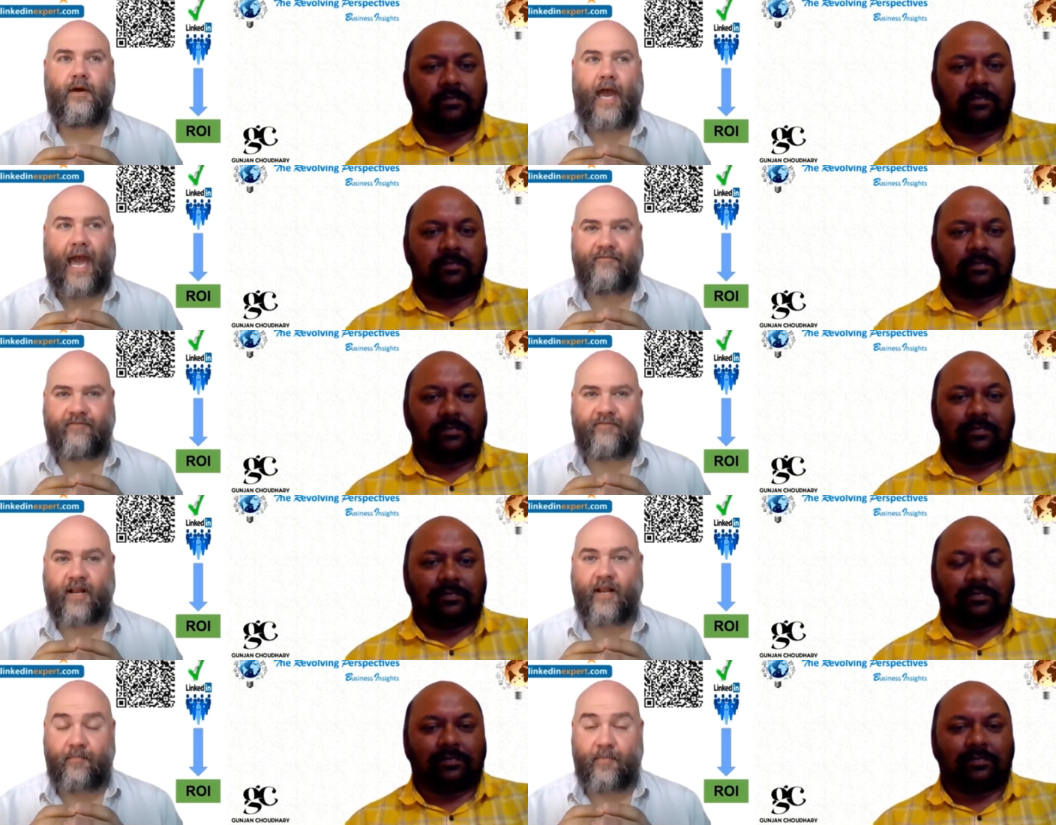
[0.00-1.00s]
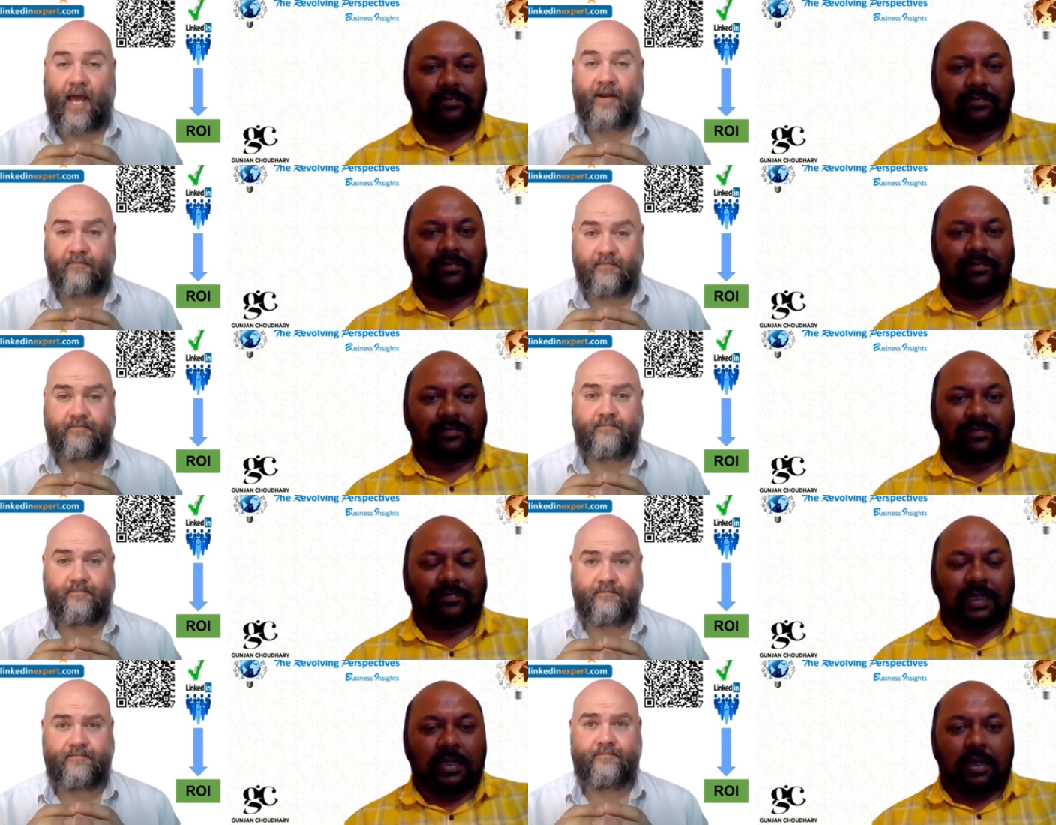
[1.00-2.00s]
Speaker 1: have a clear plan.
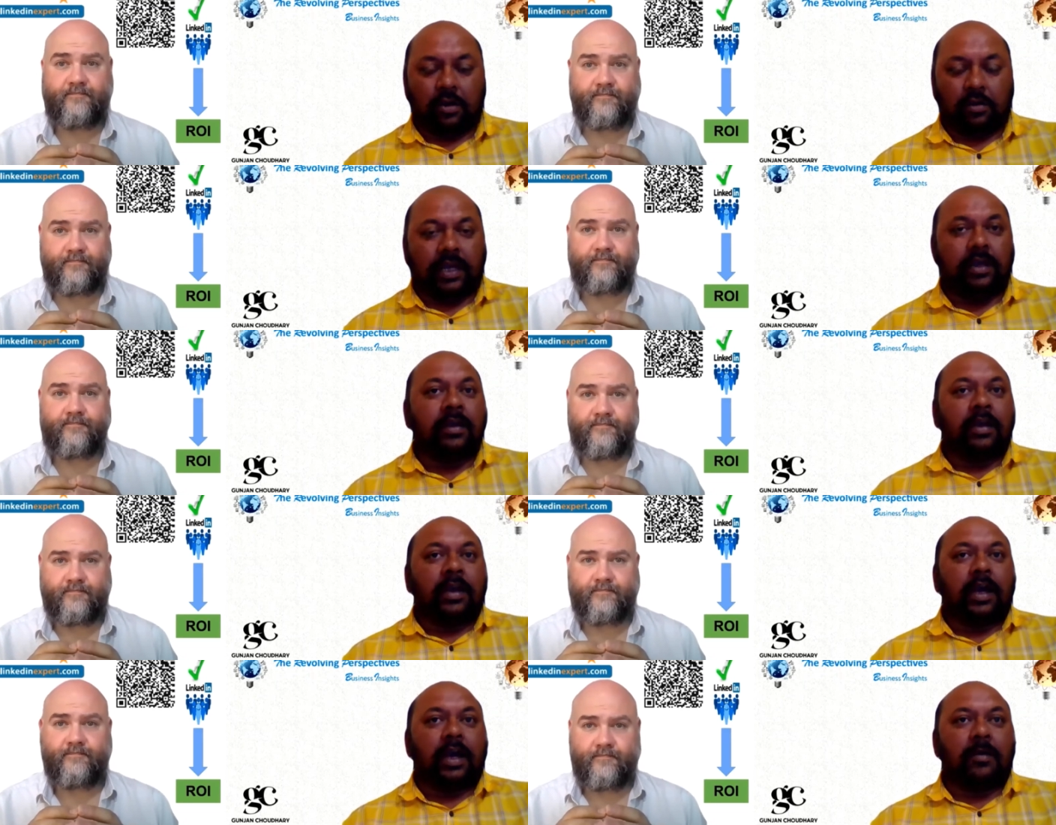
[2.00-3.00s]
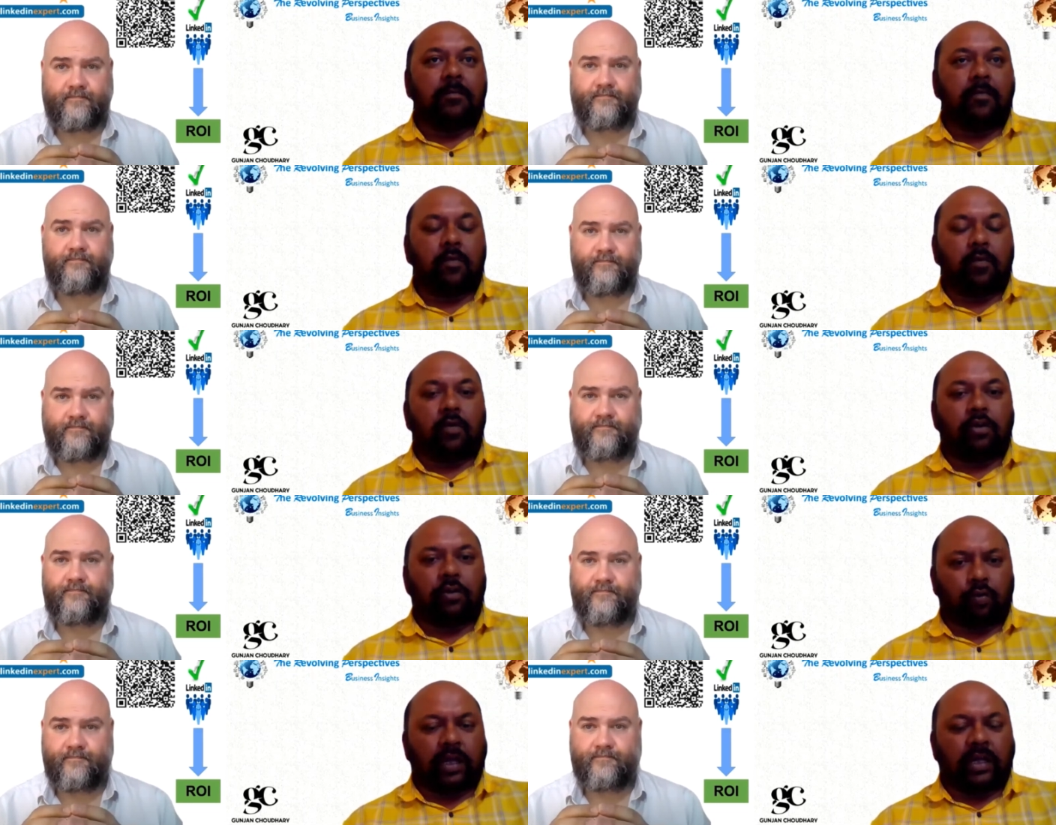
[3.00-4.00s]
Speaker 2: Okay. Uh,
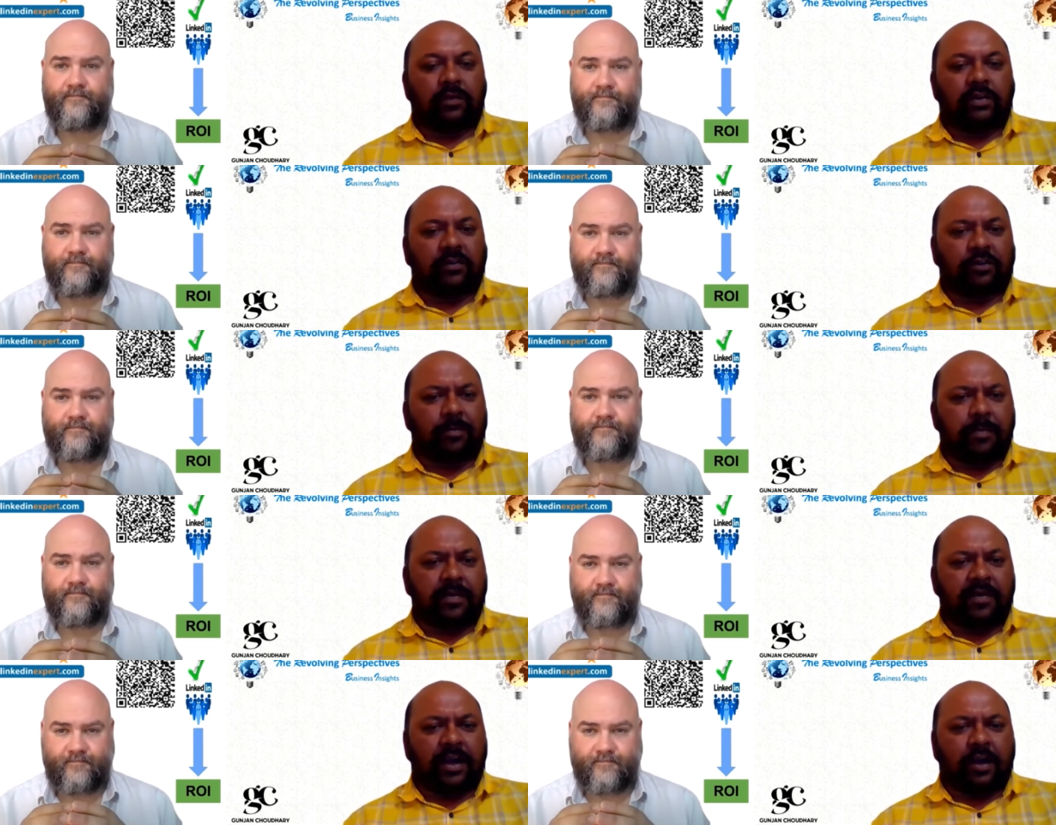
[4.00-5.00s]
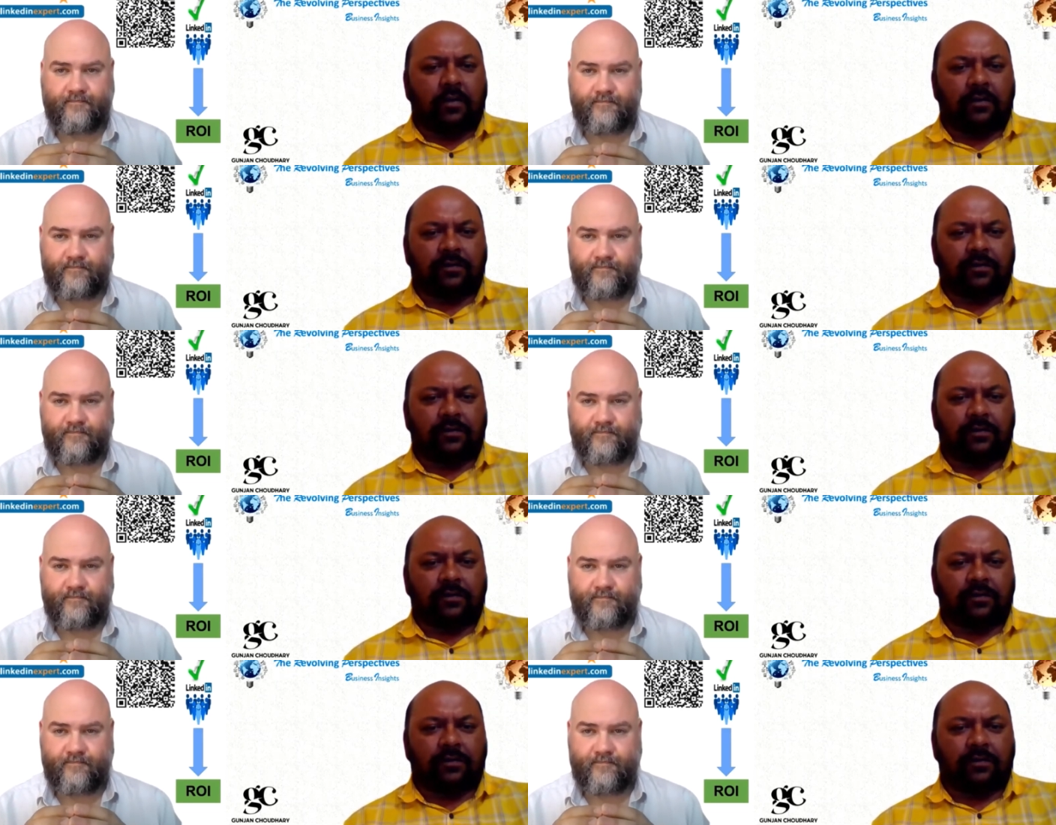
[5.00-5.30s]
two things which he should be beware of.